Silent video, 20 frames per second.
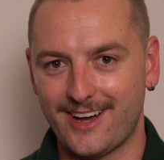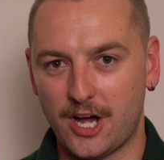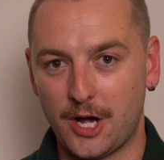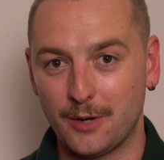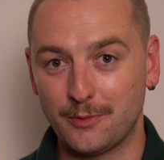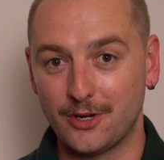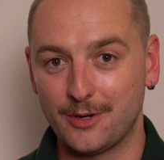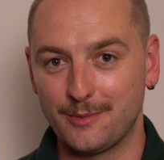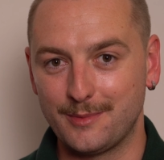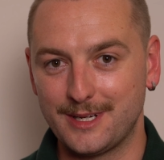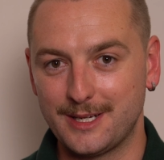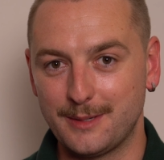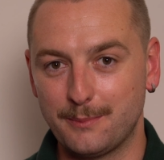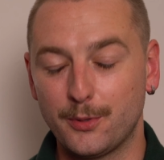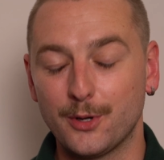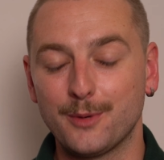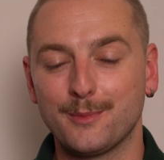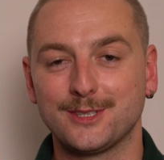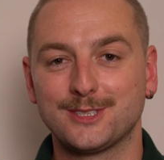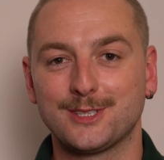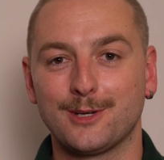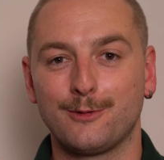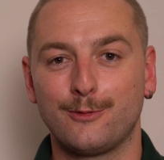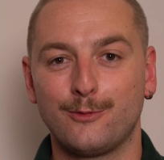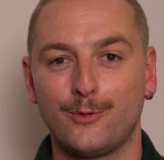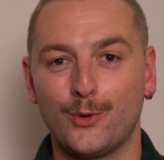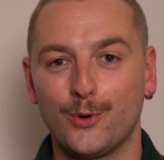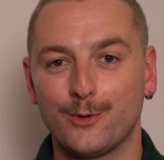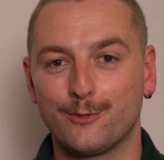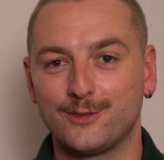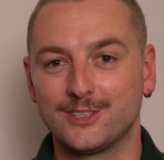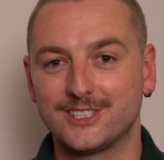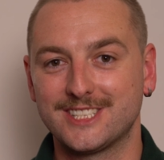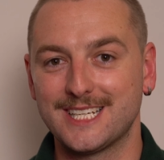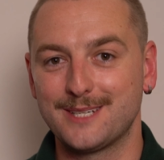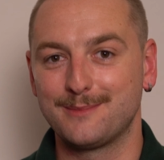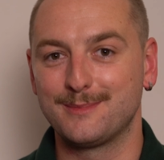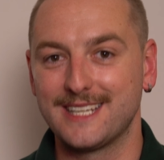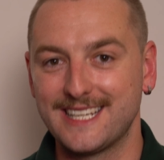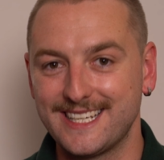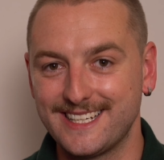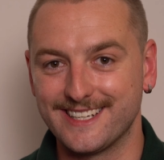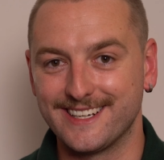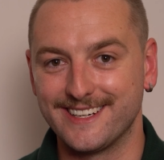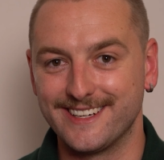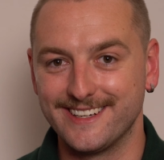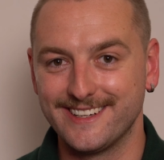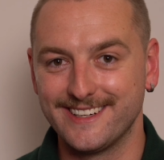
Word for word: I'm going to be putting myself forward for team leader.